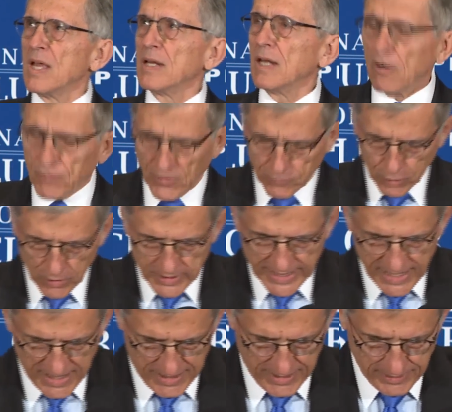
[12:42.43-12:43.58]
Now, if we've learned
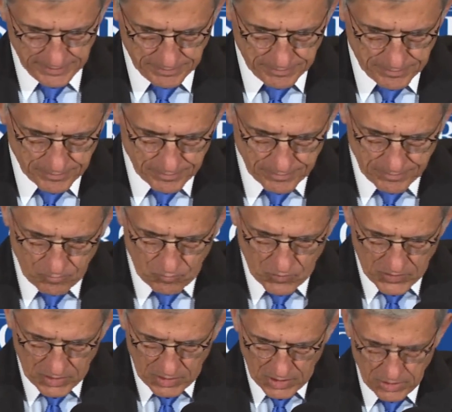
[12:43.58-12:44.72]
anything
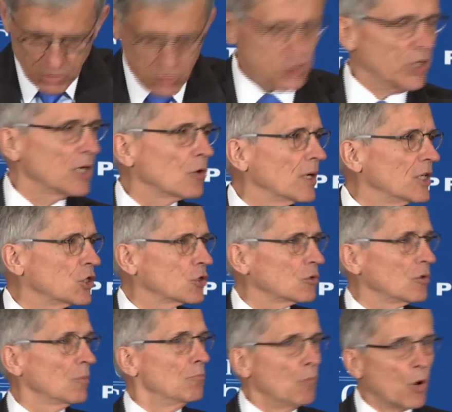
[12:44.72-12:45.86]
in the
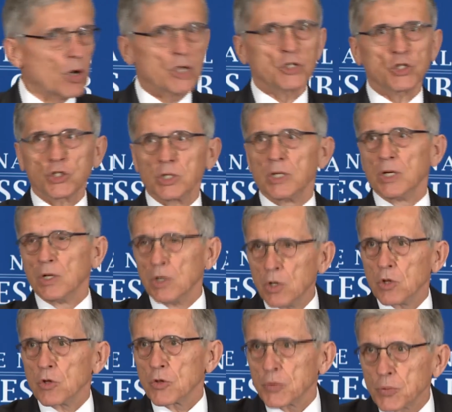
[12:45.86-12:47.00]
generational march
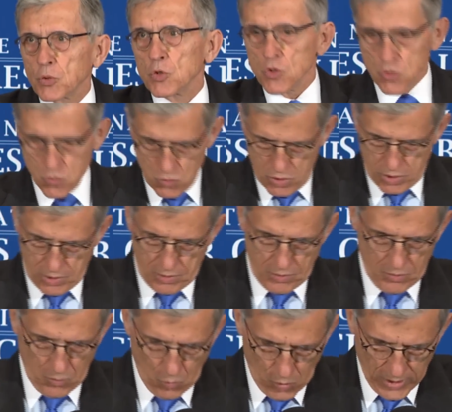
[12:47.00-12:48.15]
through
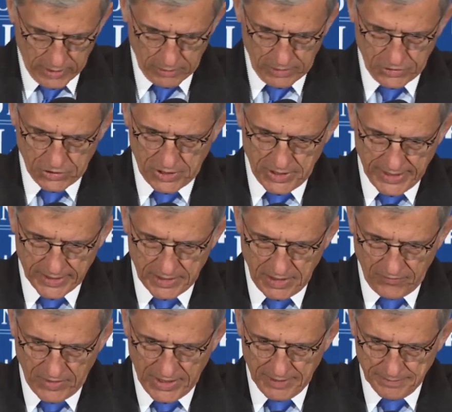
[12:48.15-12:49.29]
wireless
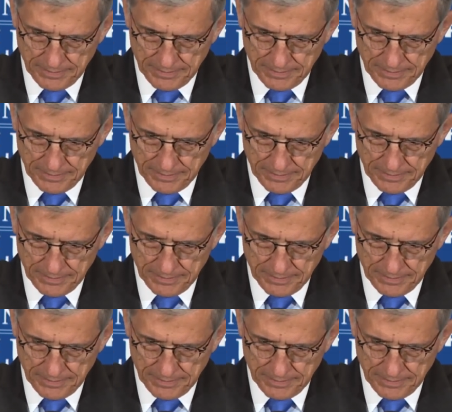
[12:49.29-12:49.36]
connectivity,